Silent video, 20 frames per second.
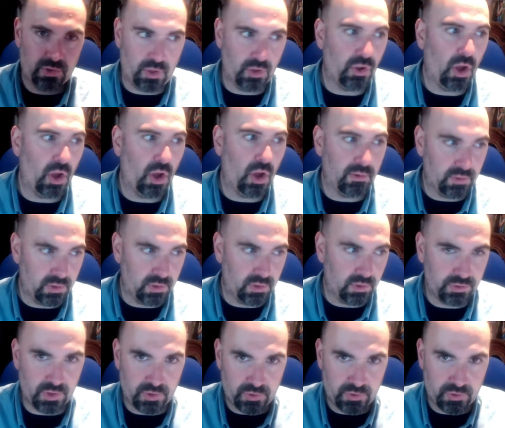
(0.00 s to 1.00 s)
novel,
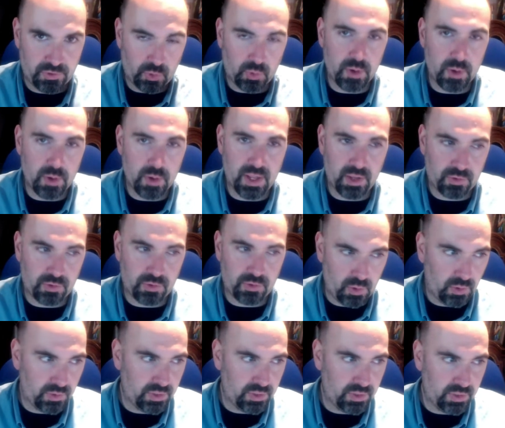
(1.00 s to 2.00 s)
to the story being
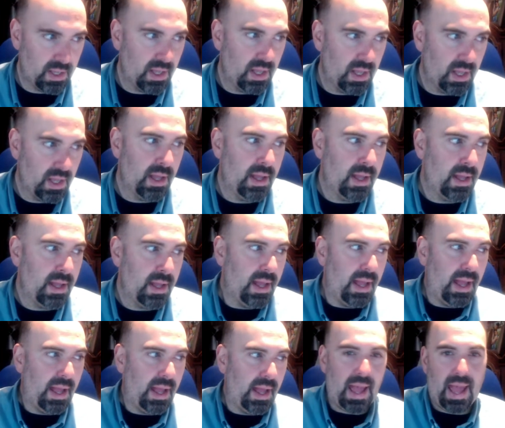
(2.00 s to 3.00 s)
told.
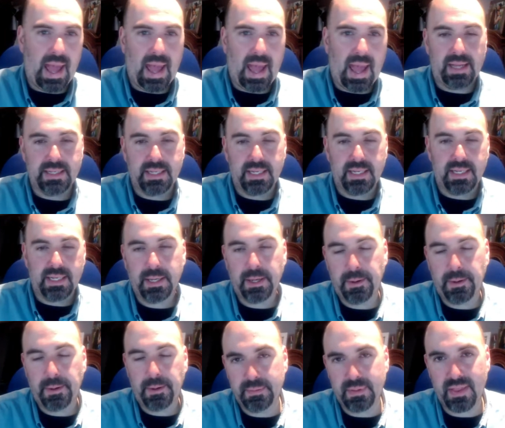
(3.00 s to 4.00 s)
And
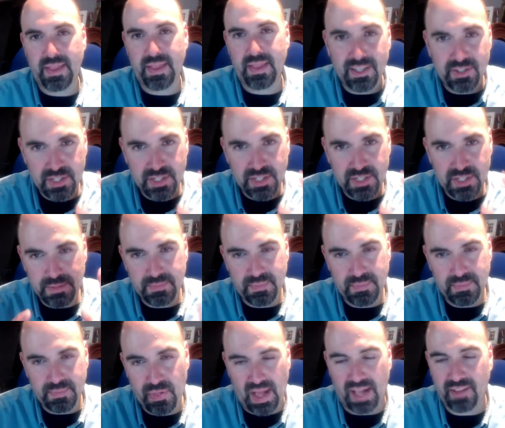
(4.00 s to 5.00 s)
that's
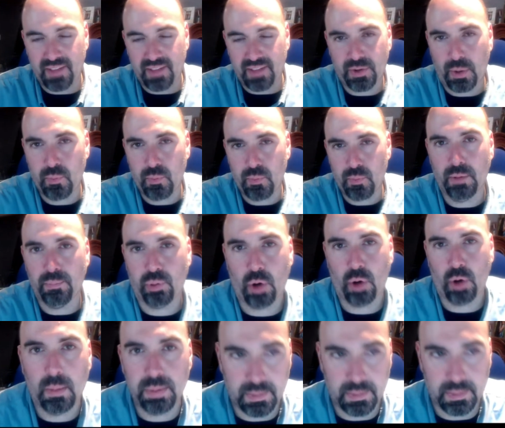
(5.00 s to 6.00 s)
a real
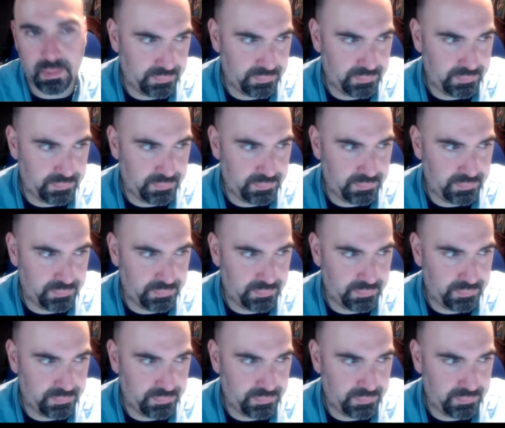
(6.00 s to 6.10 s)
problem,